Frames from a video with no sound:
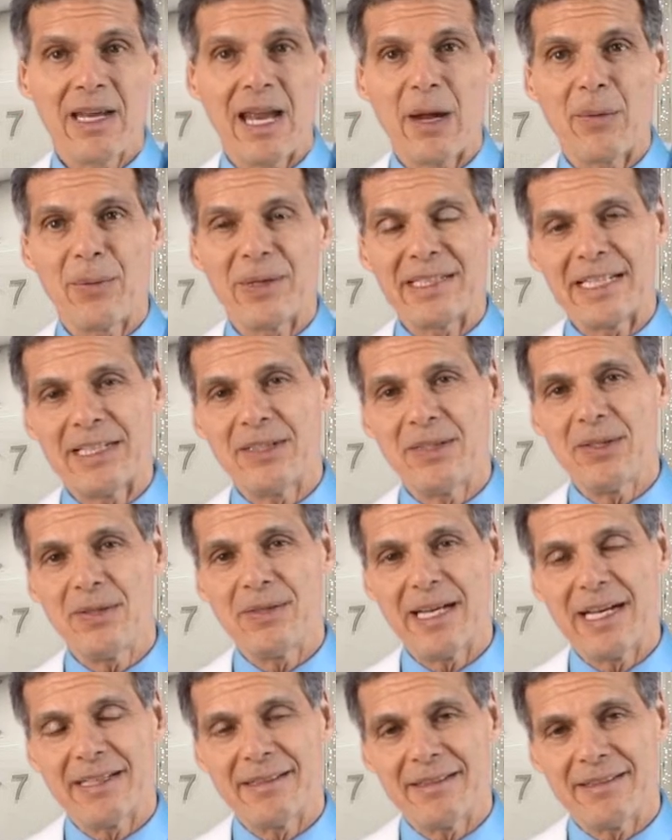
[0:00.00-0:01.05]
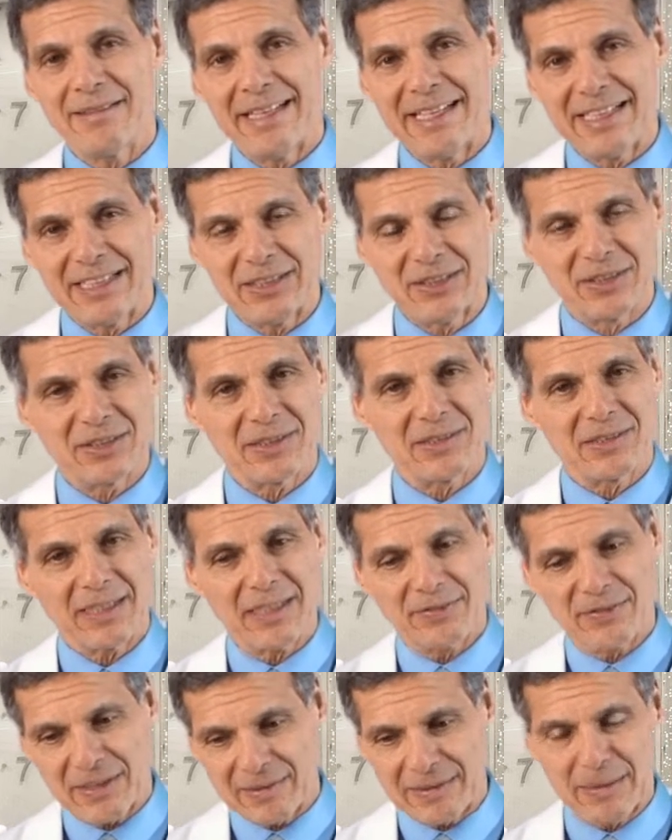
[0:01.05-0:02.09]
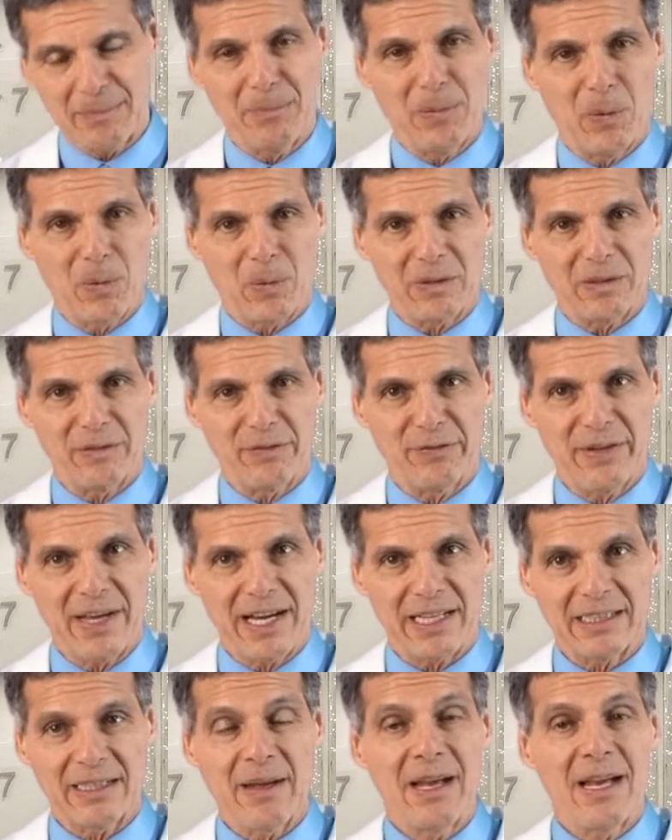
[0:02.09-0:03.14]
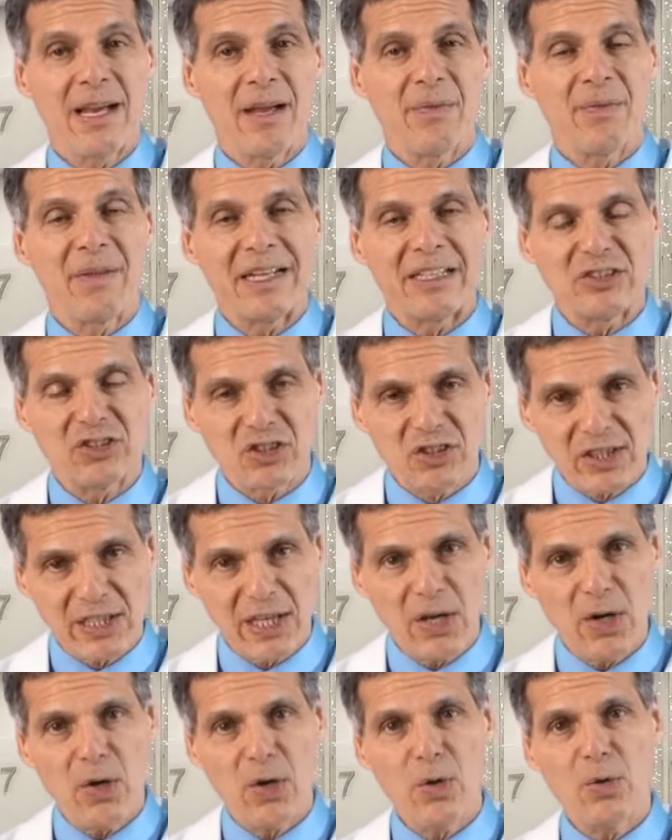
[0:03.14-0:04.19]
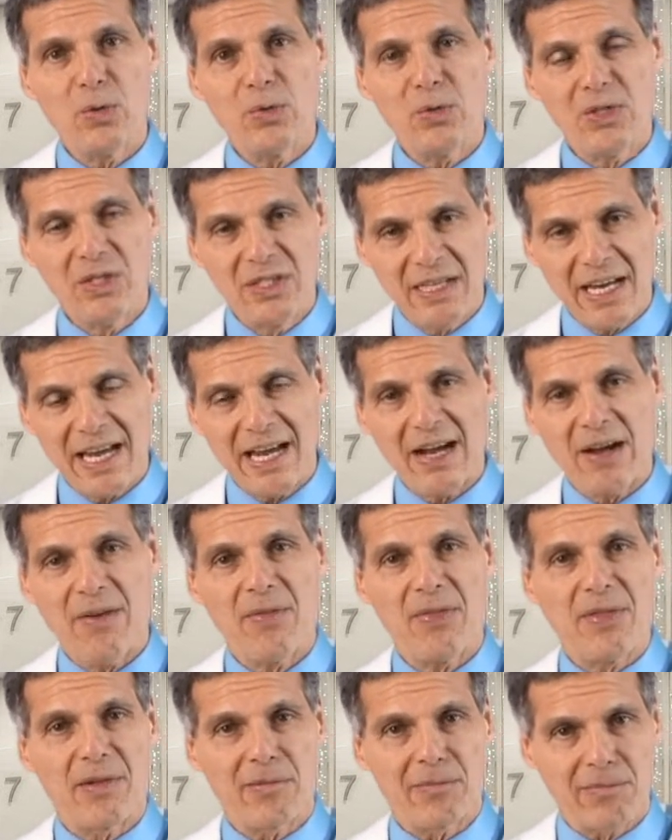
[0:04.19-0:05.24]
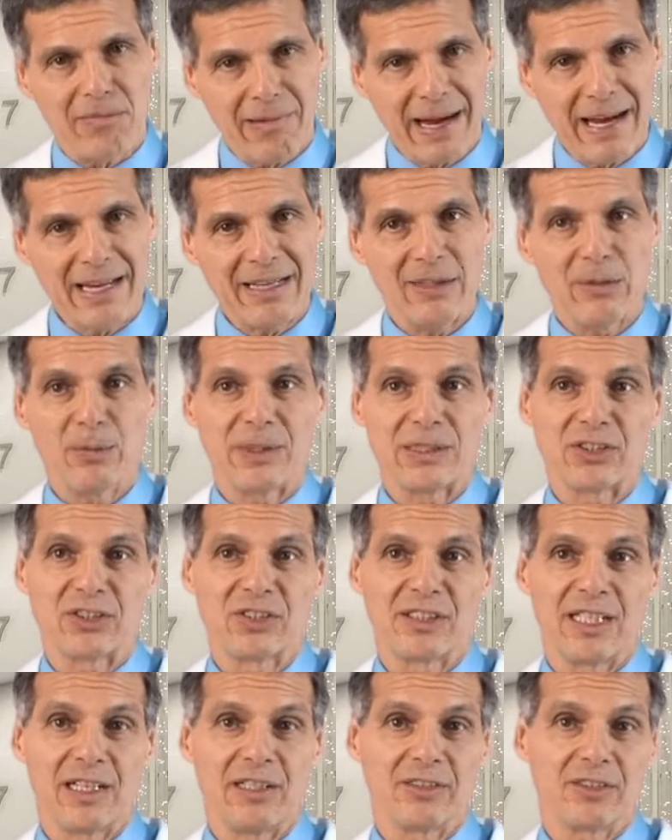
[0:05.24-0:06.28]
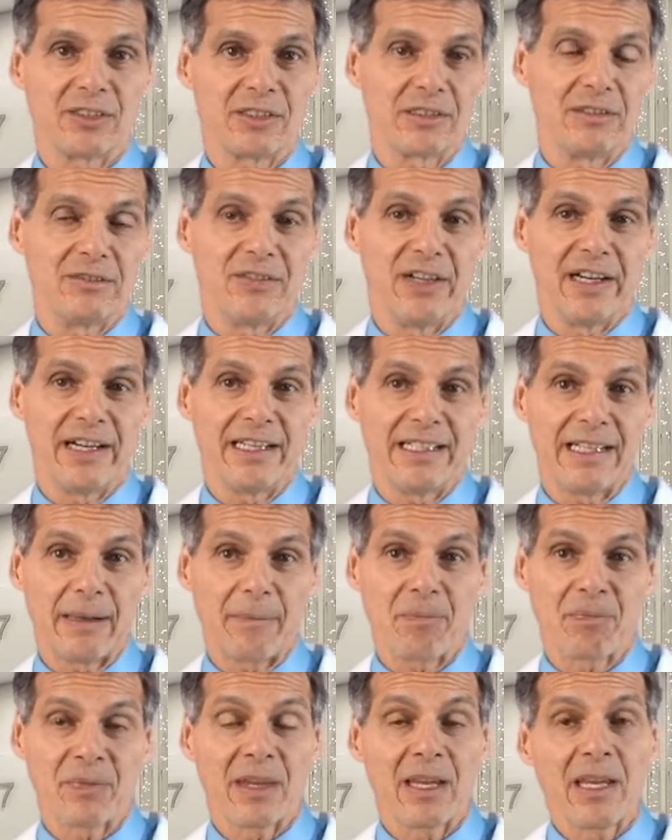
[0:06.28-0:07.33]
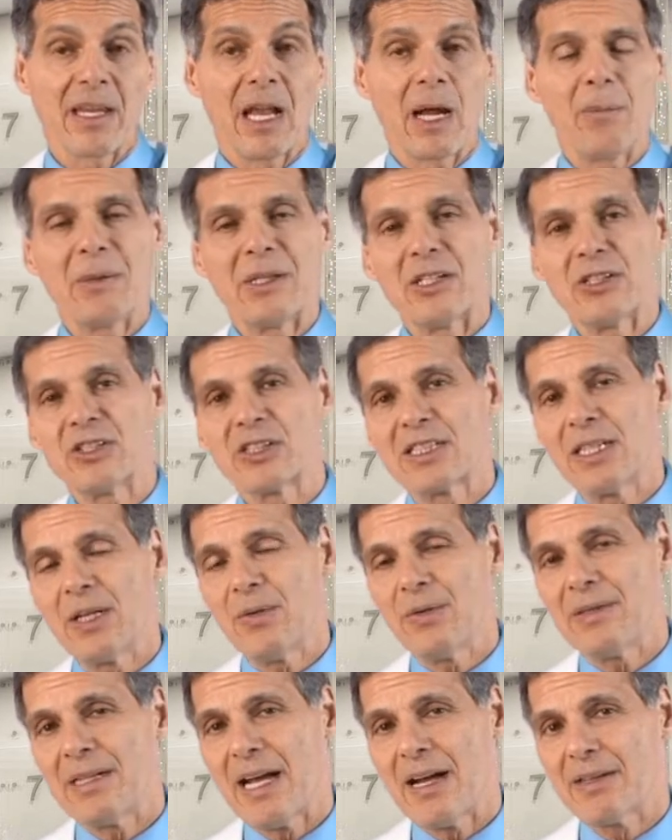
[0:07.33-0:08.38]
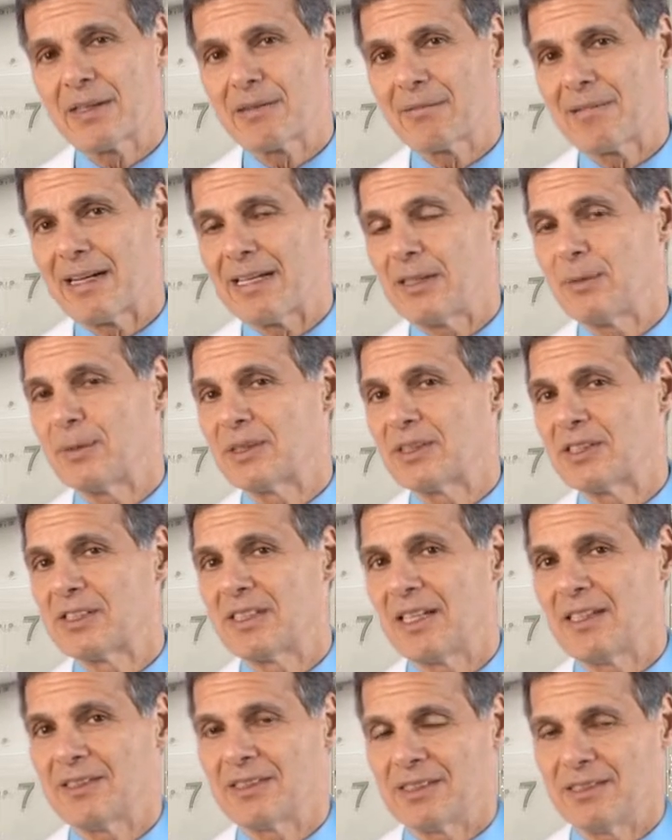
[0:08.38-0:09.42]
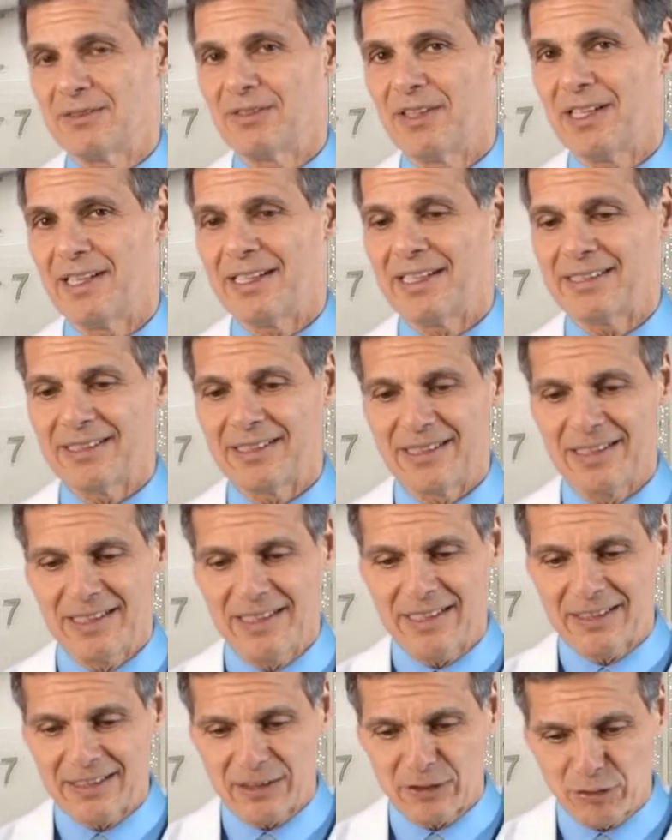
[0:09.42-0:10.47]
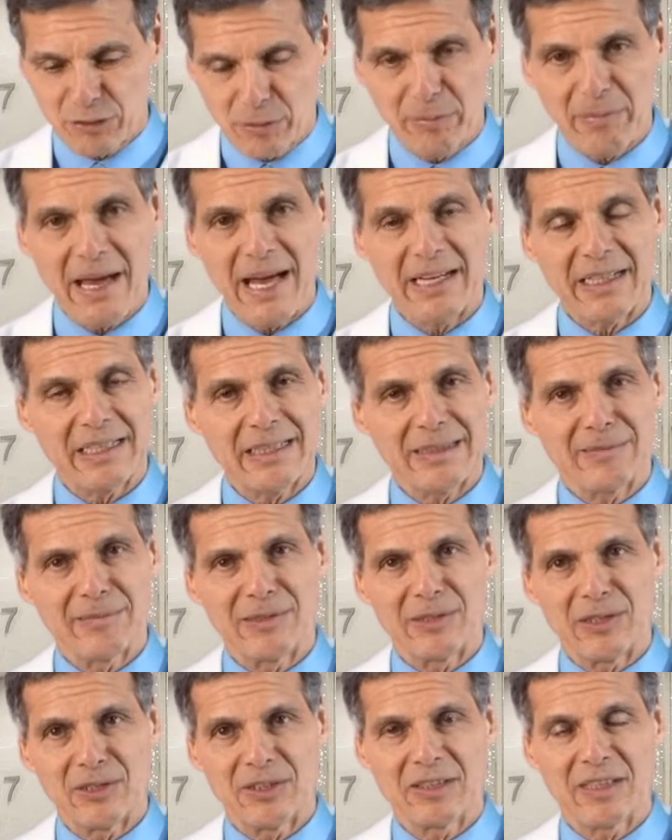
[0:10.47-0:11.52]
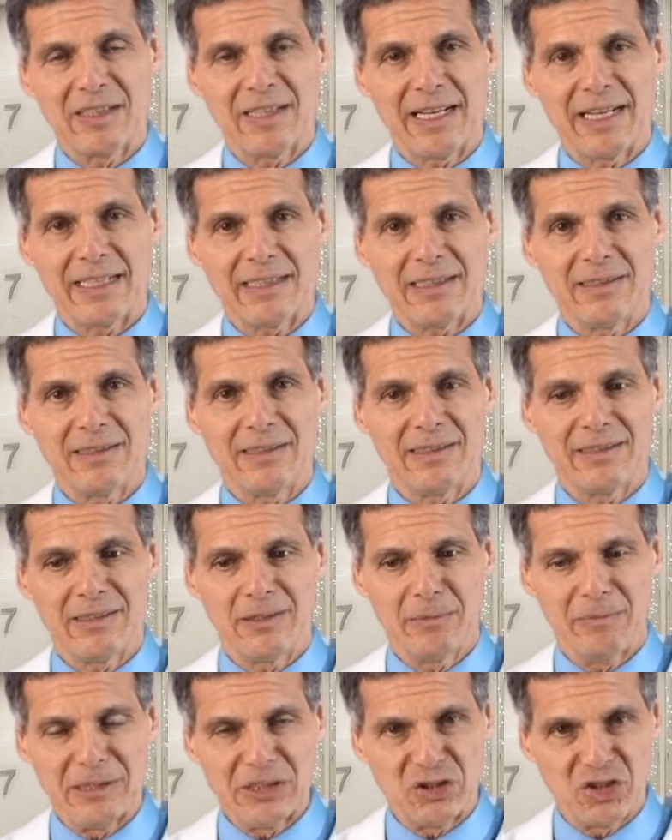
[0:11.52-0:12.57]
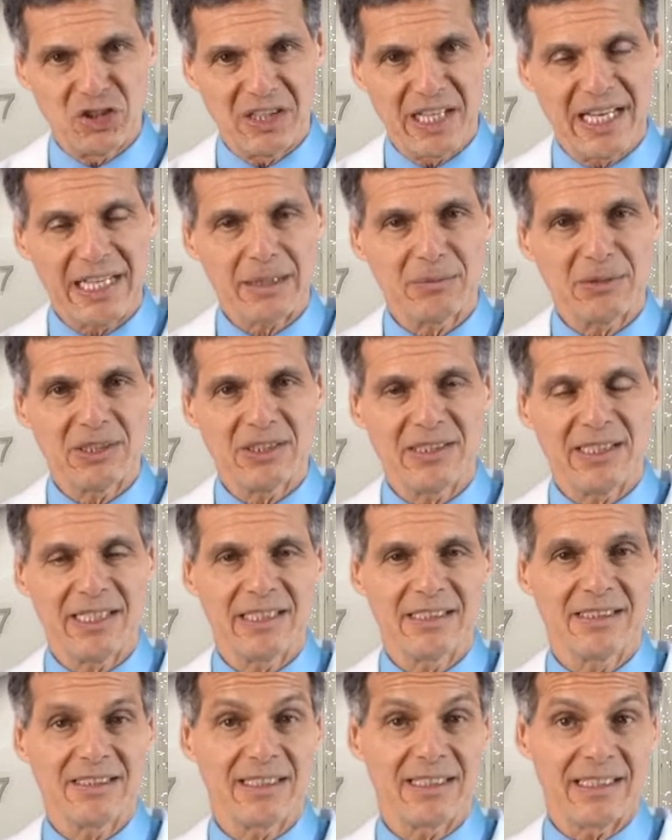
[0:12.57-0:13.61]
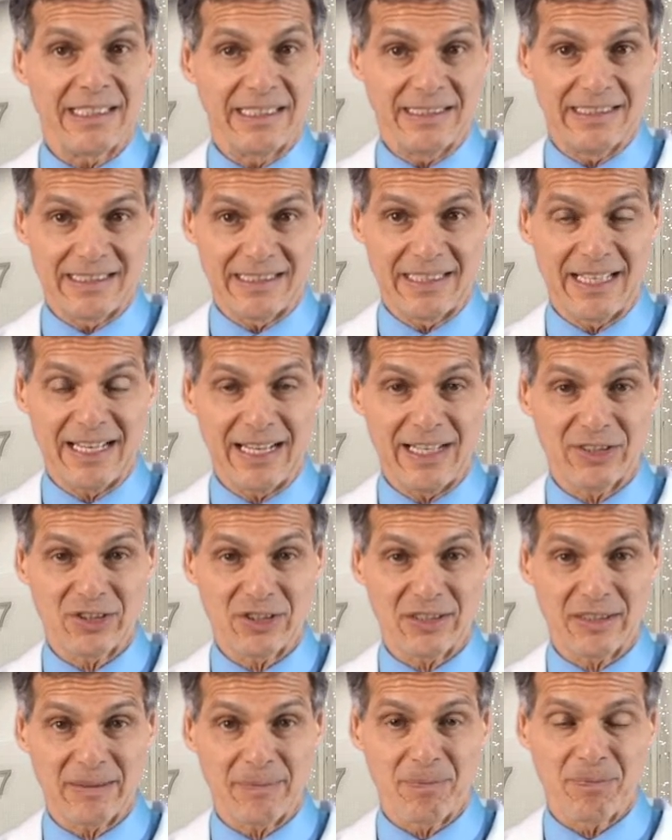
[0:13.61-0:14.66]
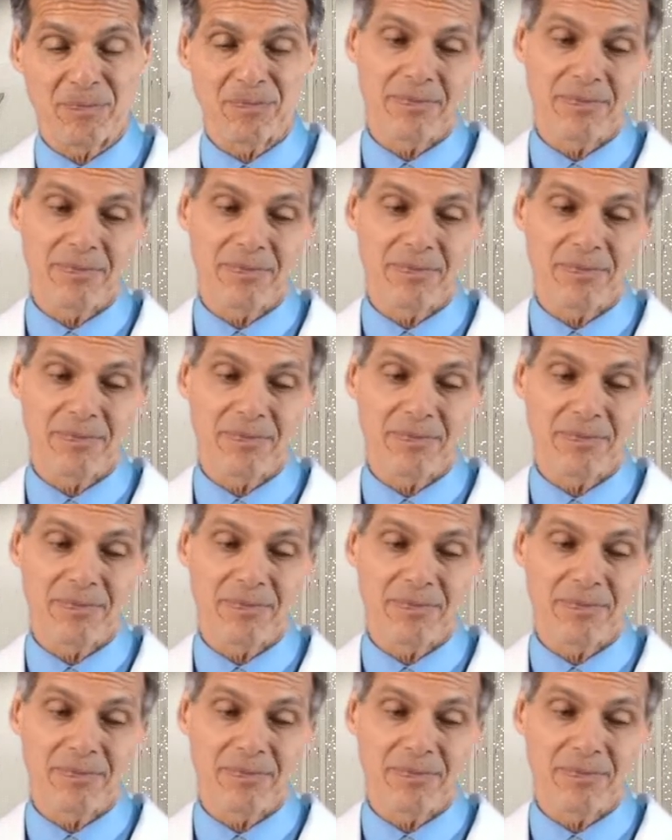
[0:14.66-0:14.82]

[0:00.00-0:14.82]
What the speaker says: And when they do that, they exert a very important effect. They slow down the rate at which cells are dividing. And when you slow down the rate at which cells divide, you dramatically reduce the likelihood there'll be genetic mistakes that lead to cancer.